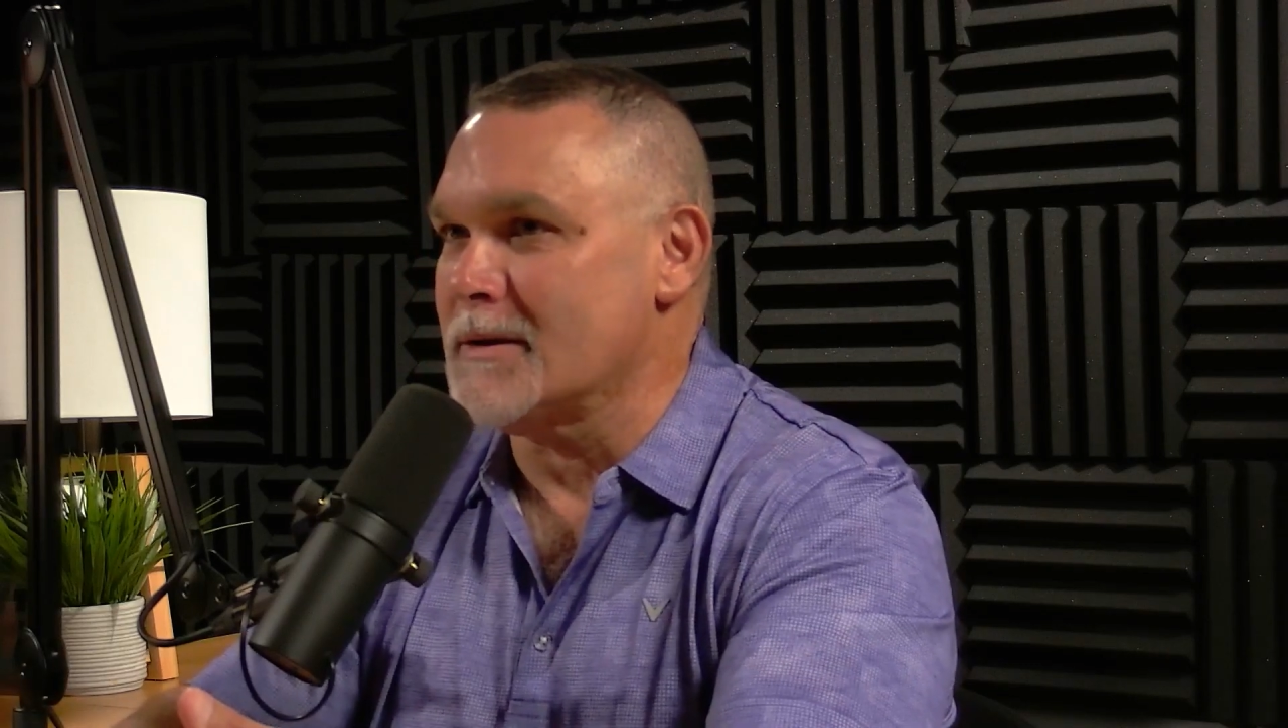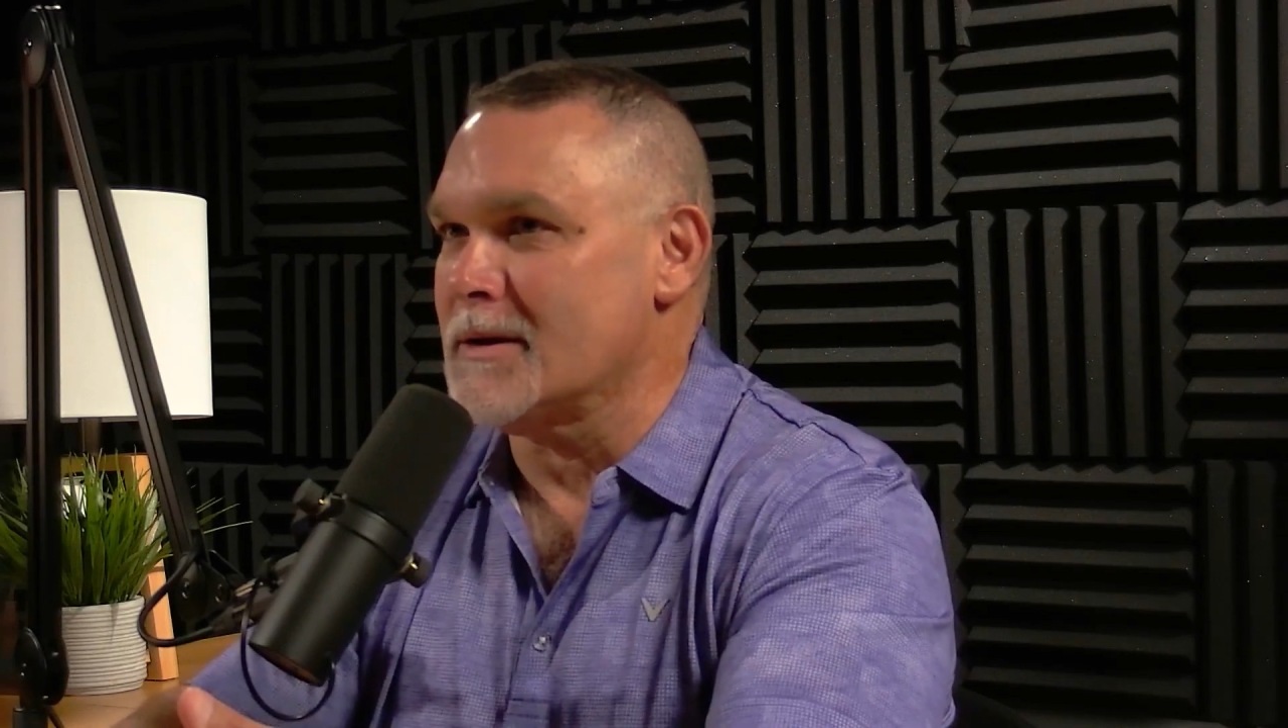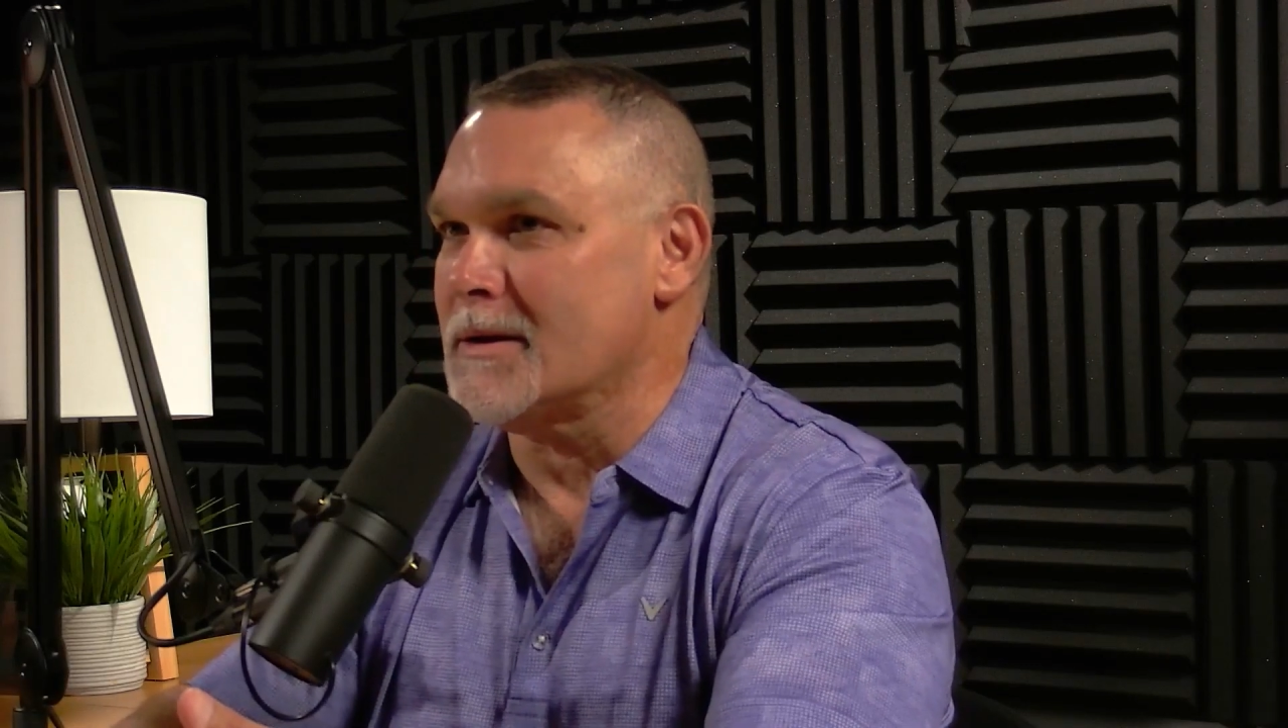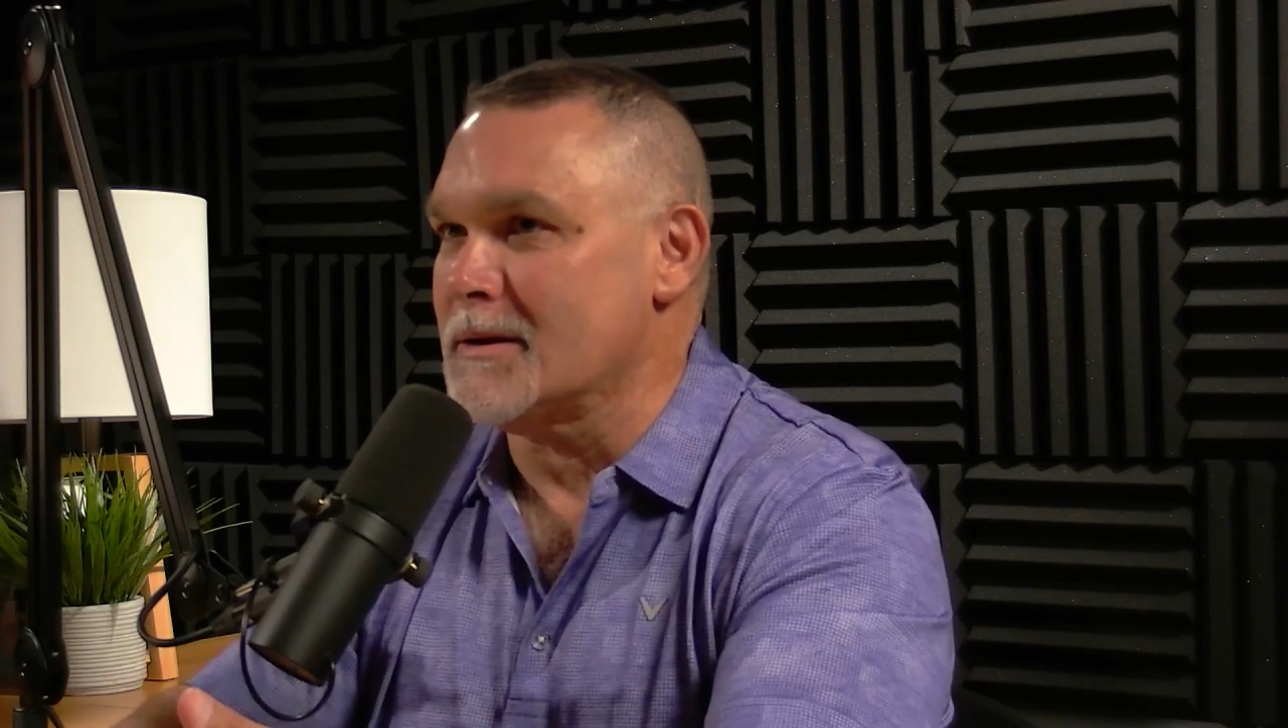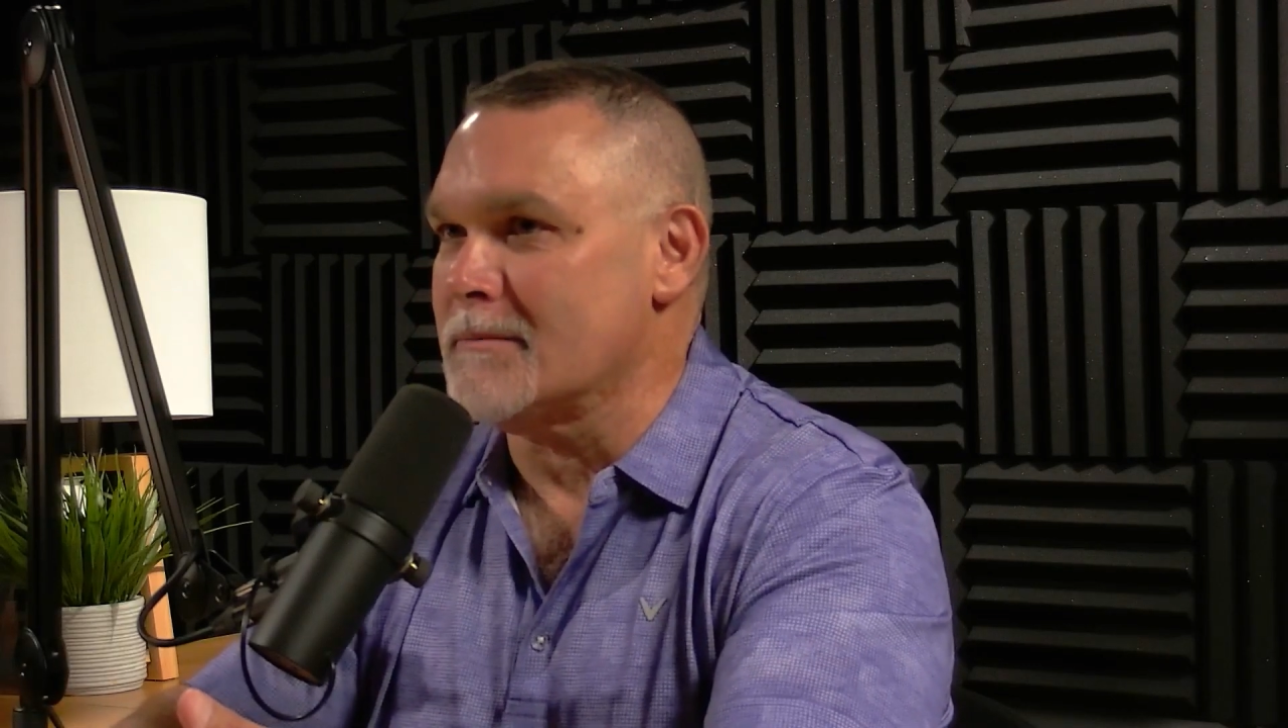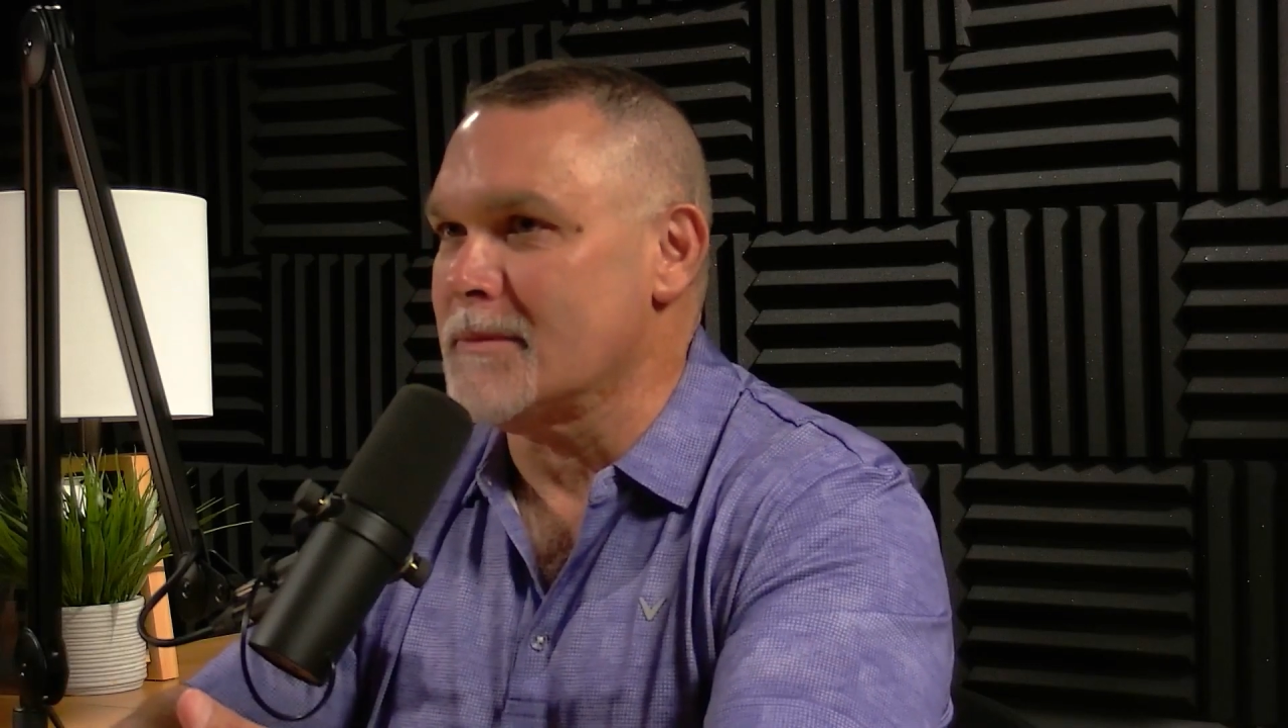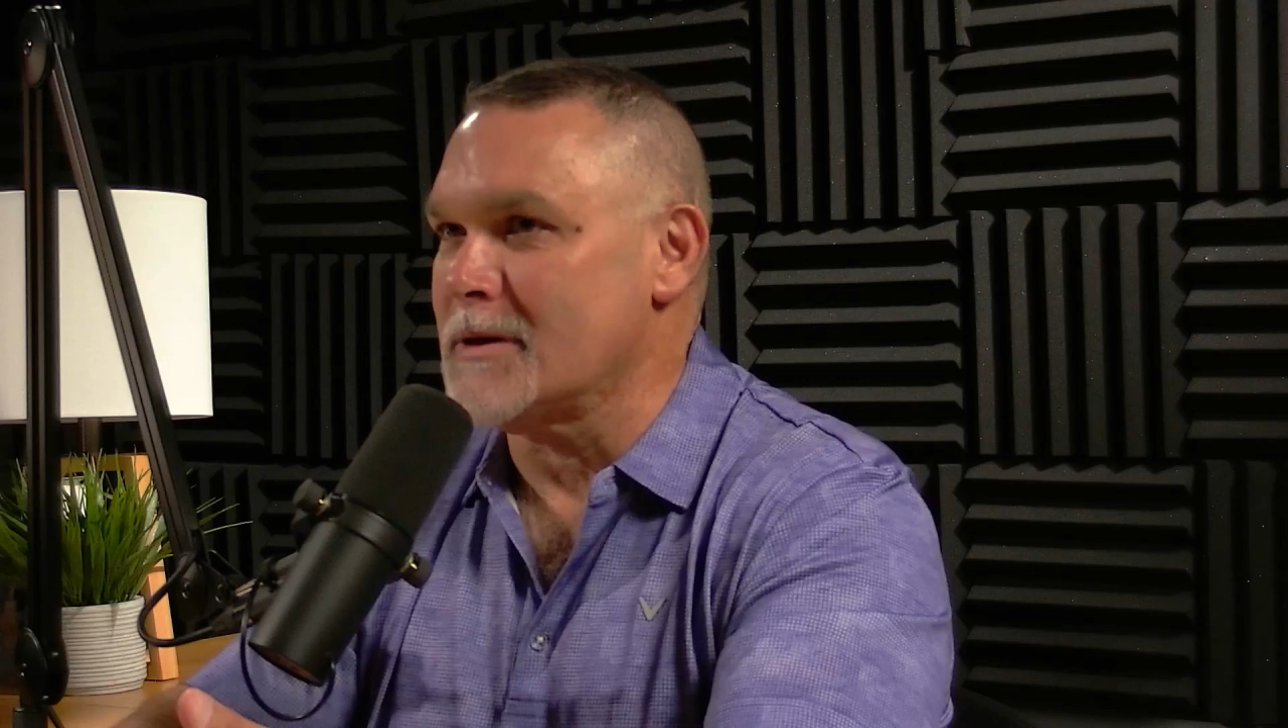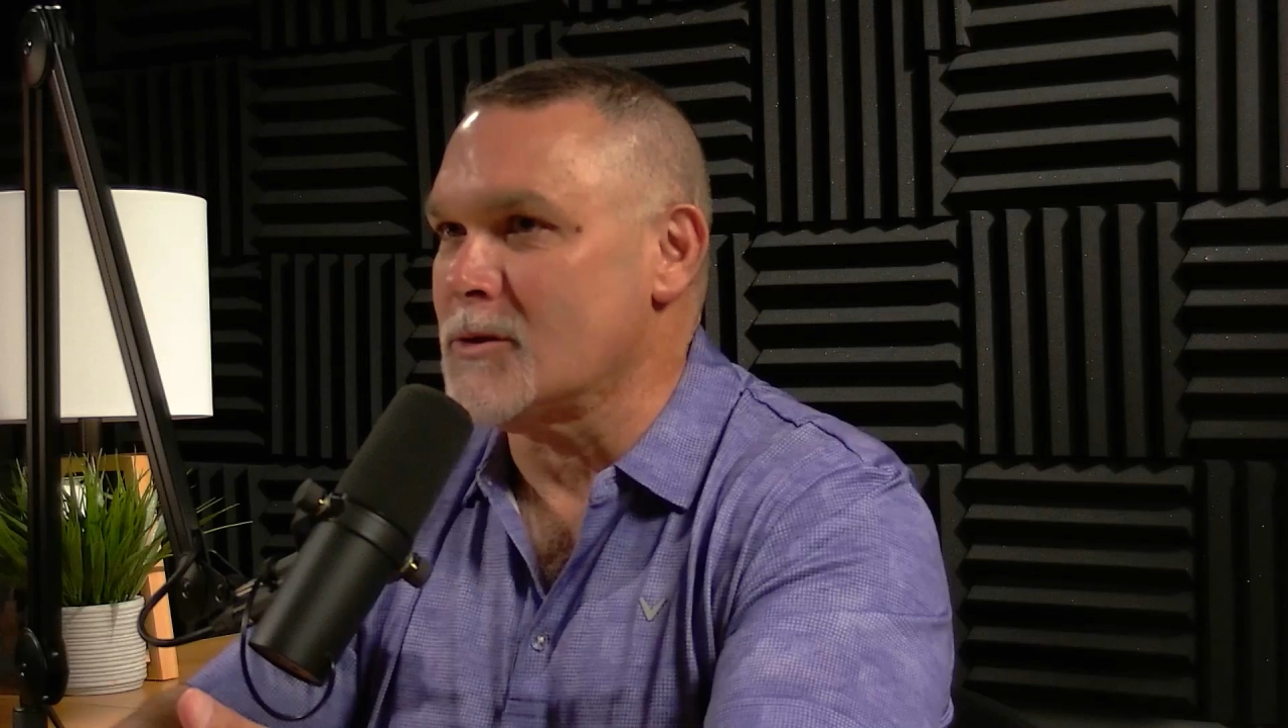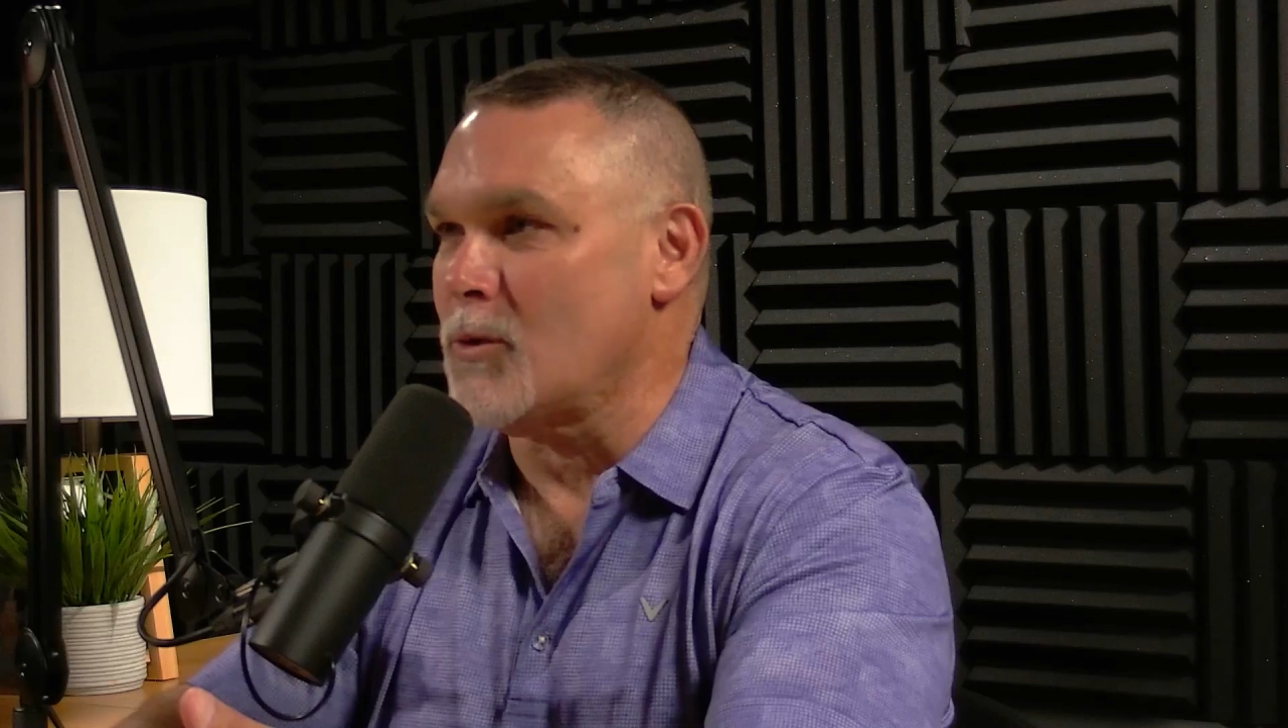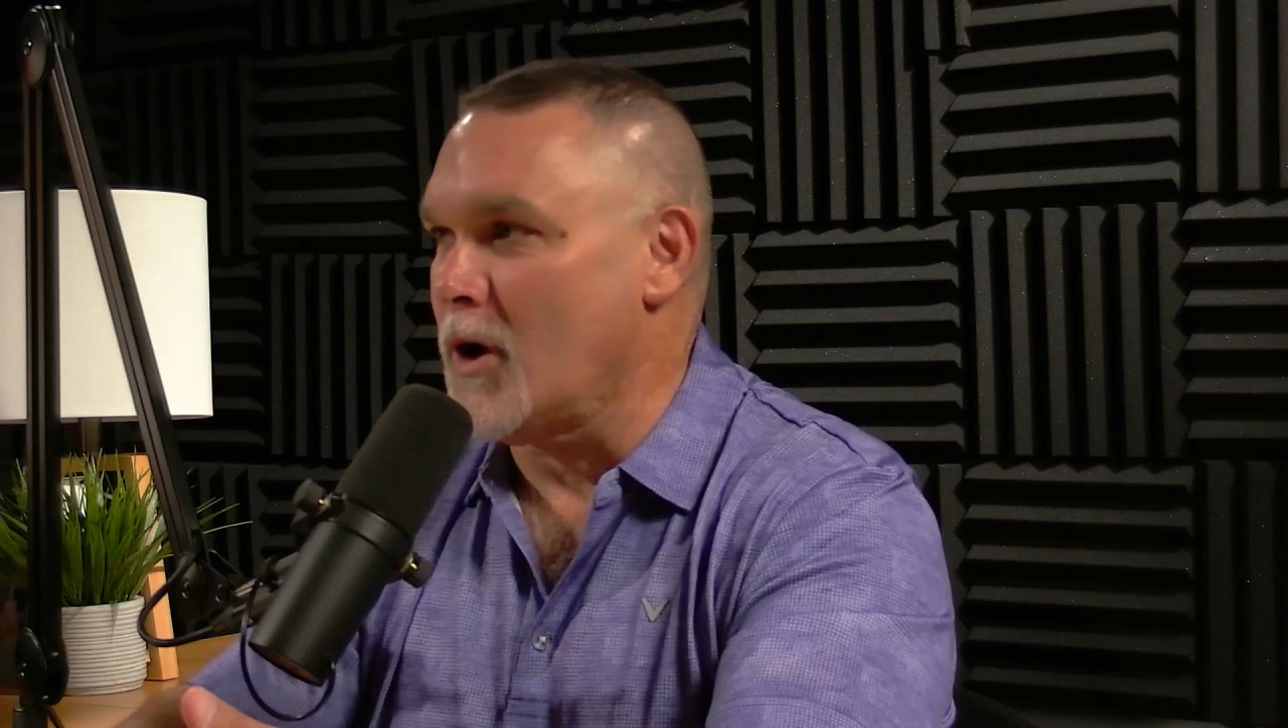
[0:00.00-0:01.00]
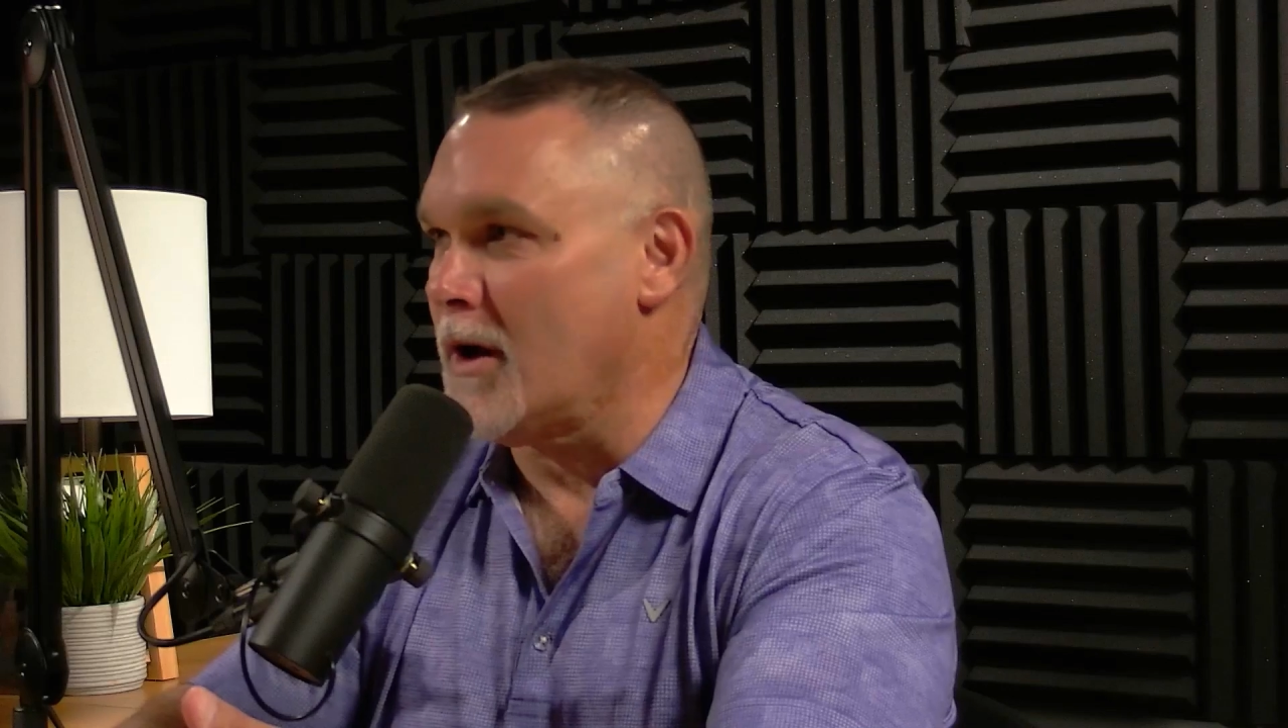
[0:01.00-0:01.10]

a little